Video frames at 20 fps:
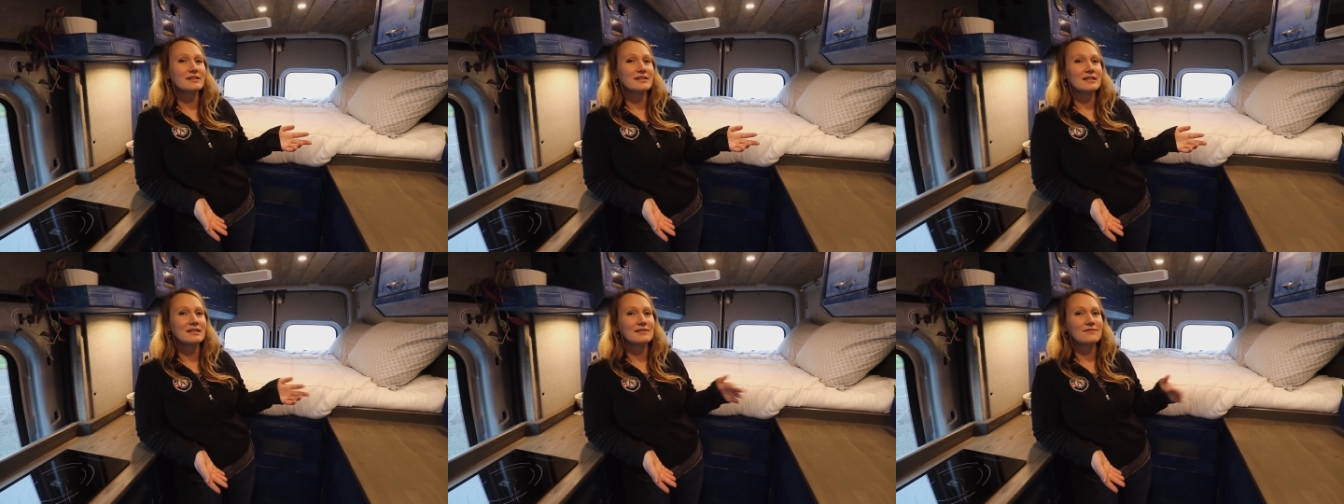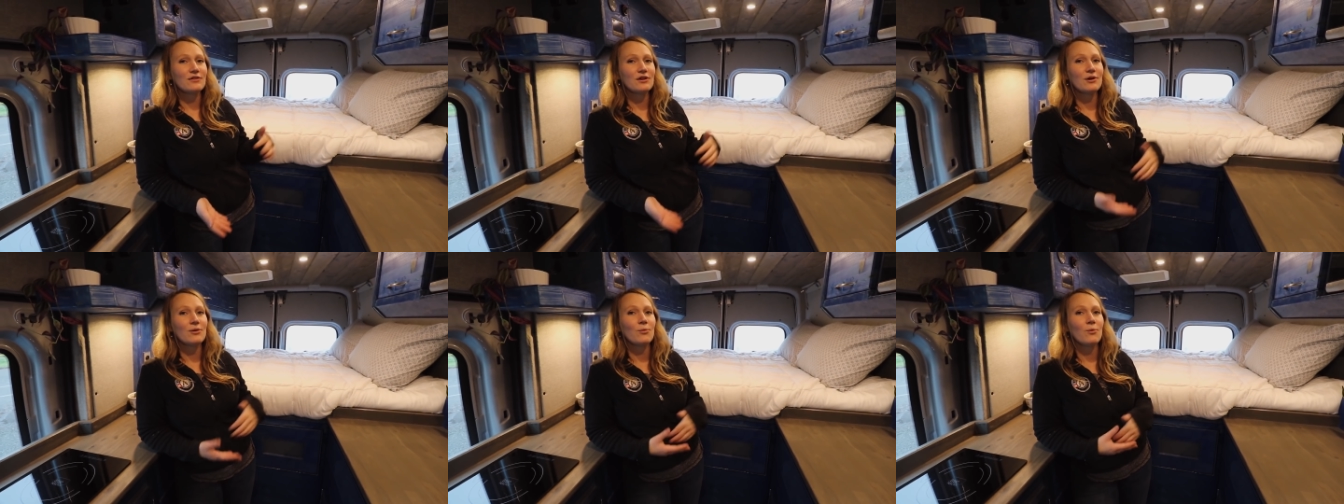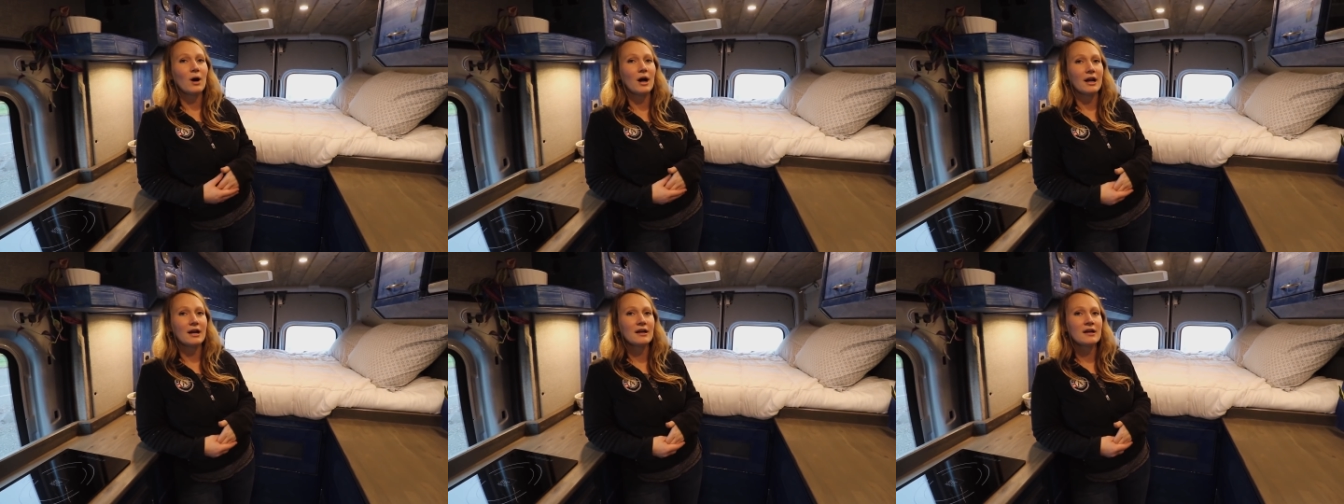
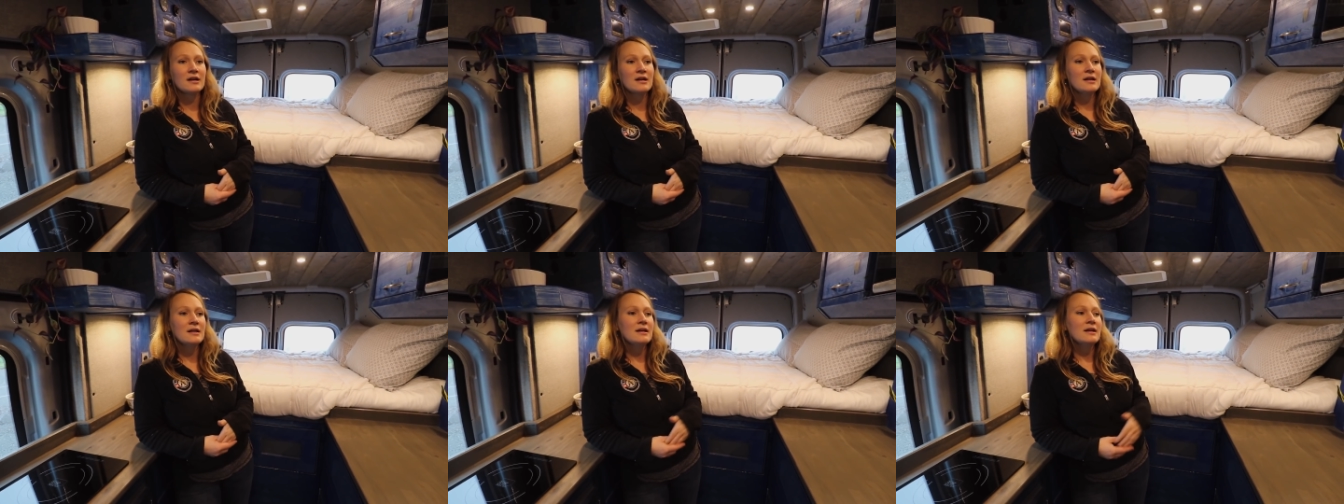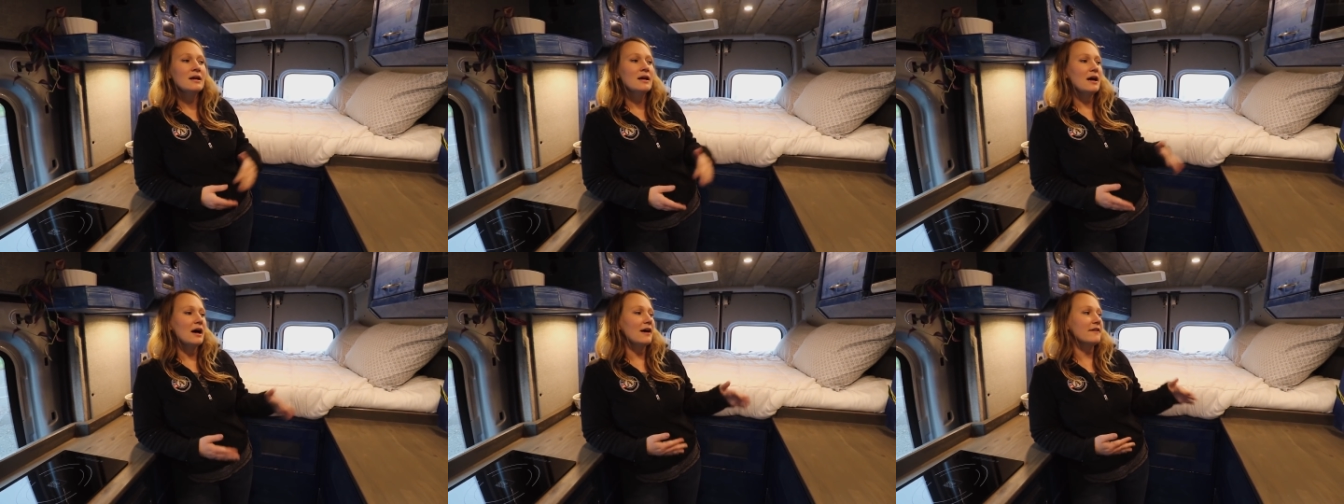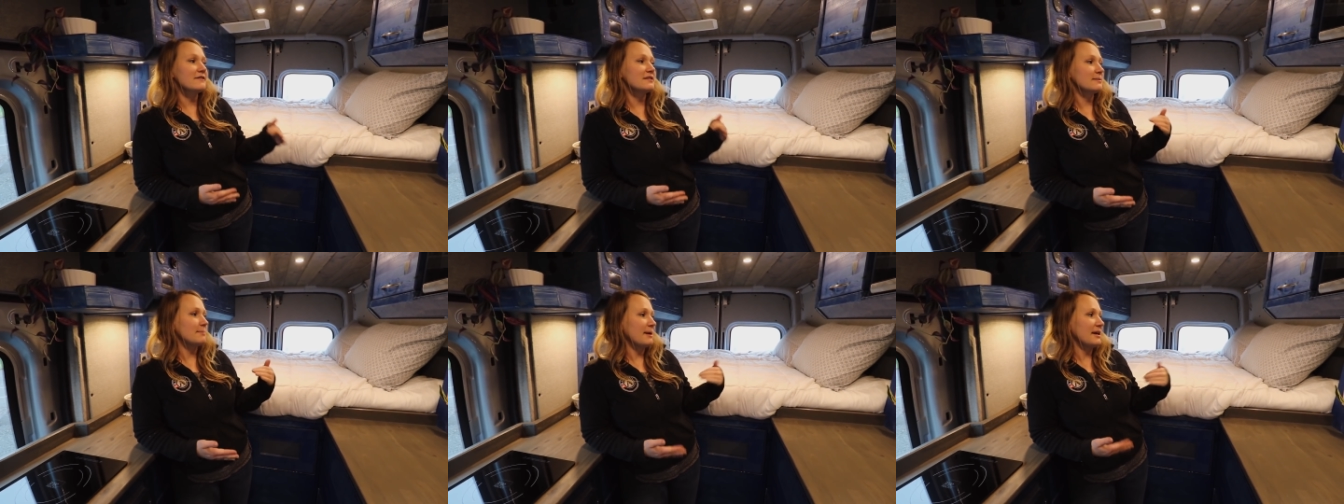6'1"
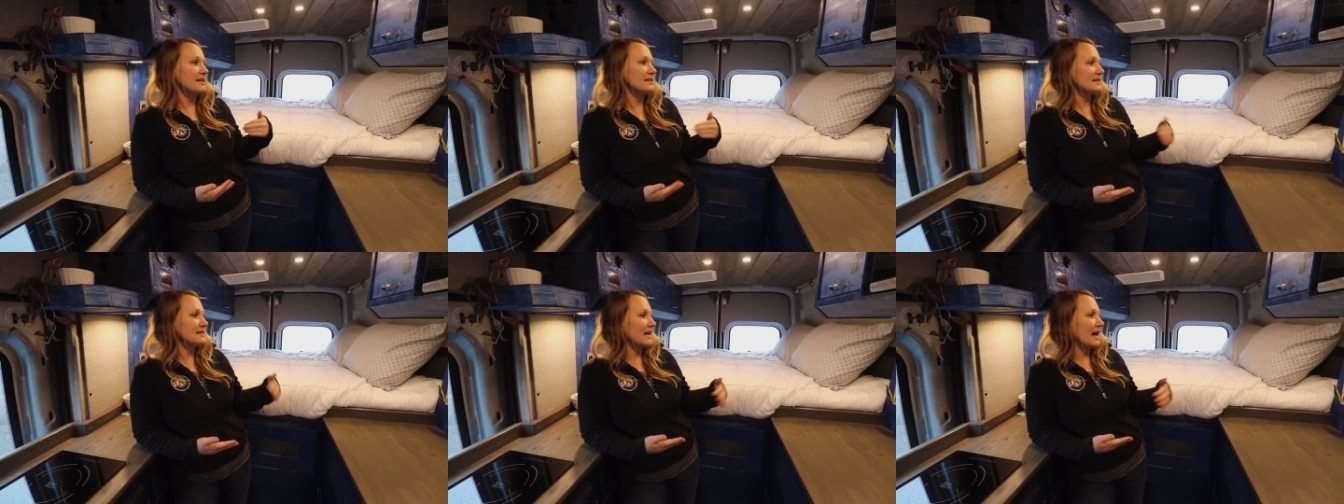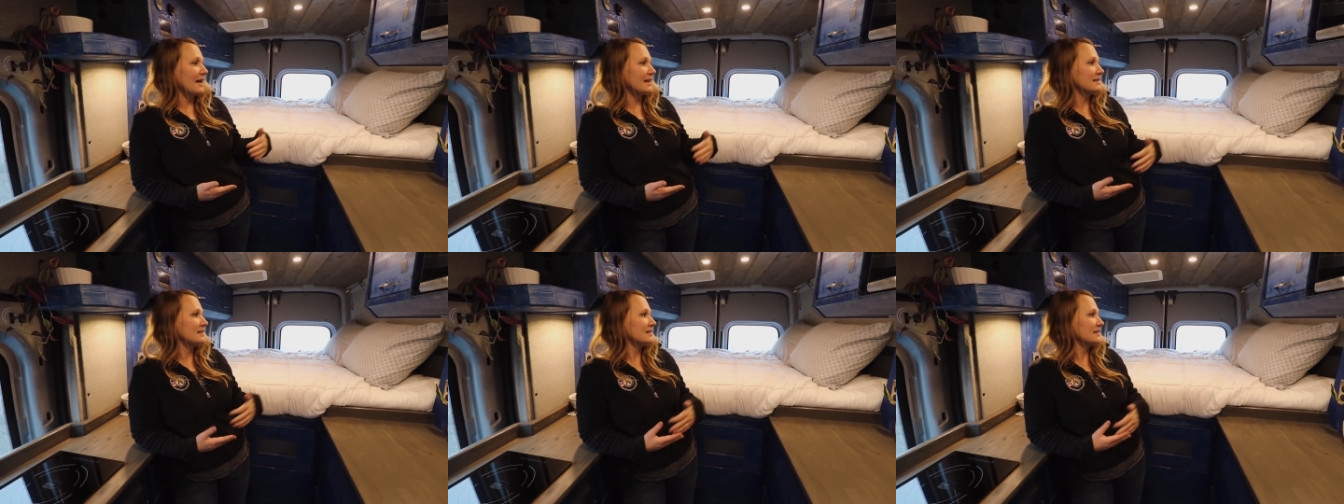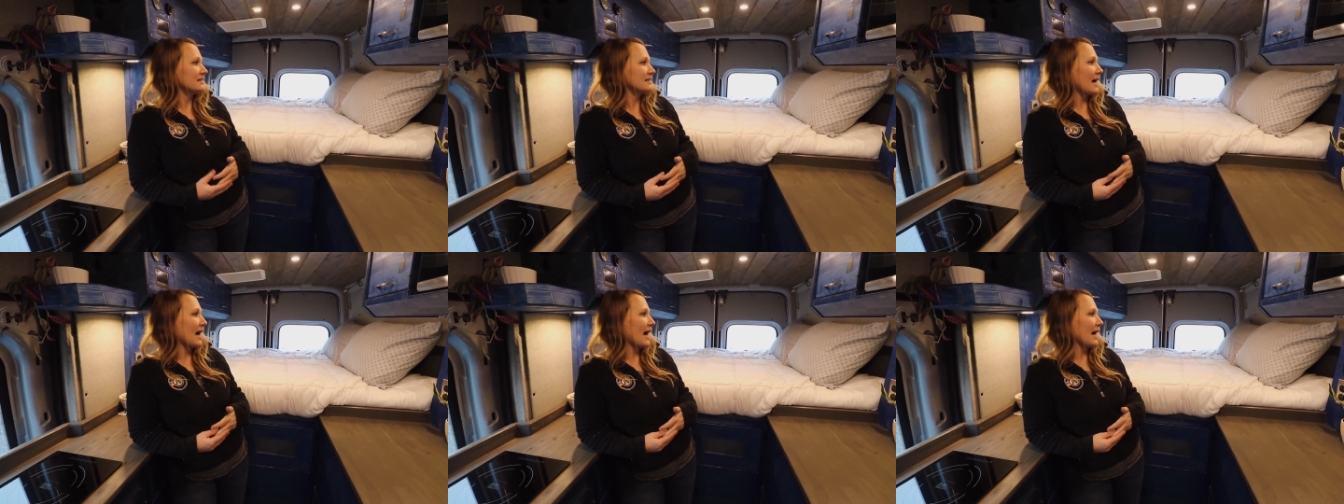of space side to
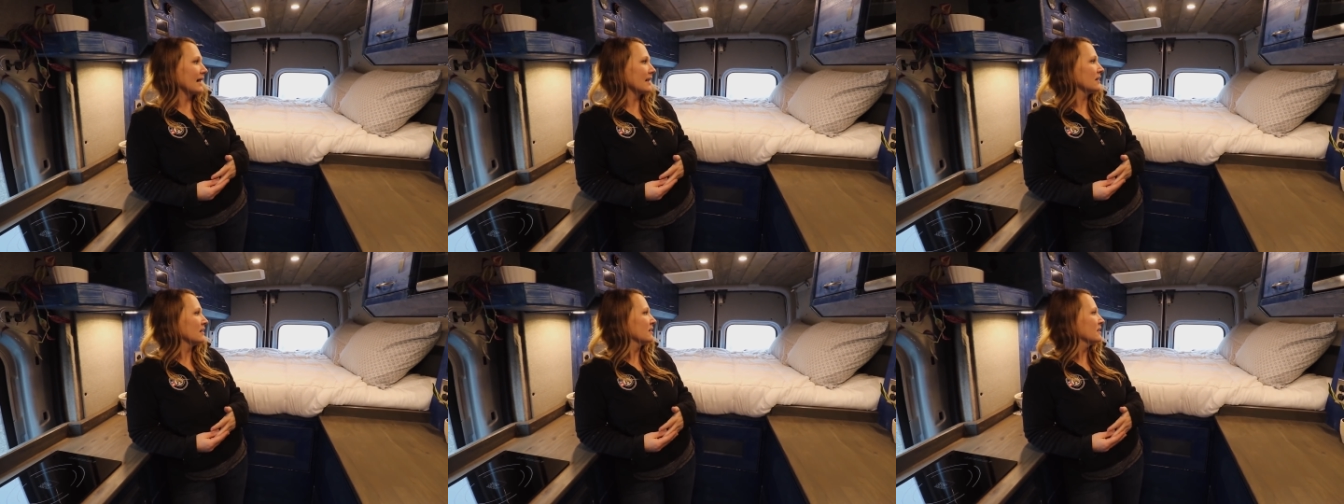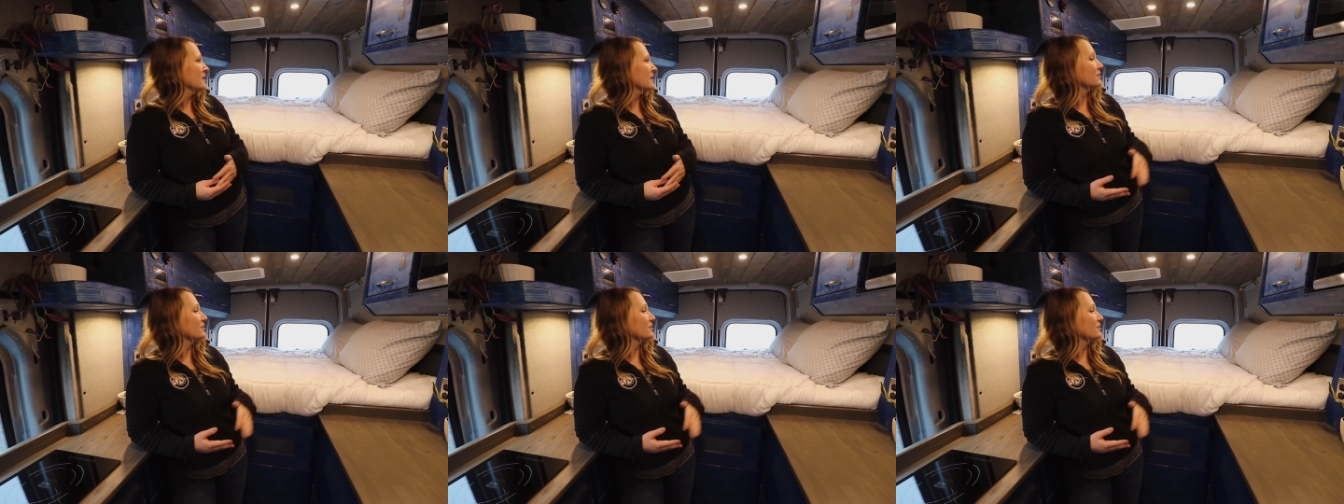side.